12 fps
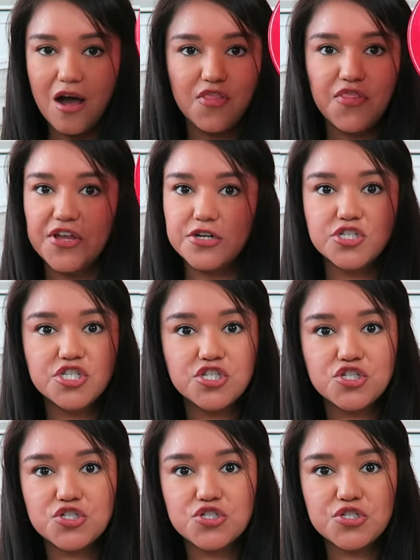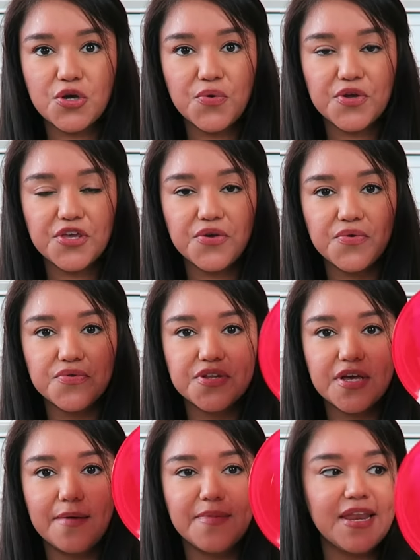They're just so cute.
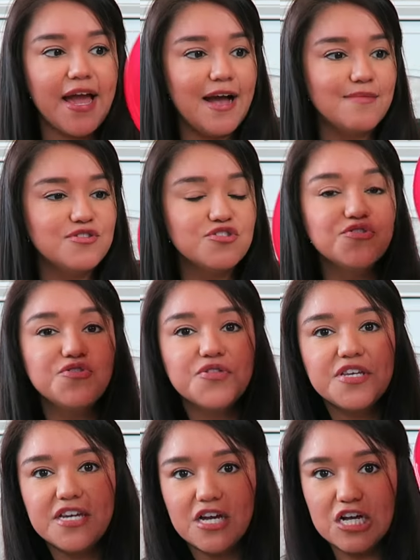I mean, absolutely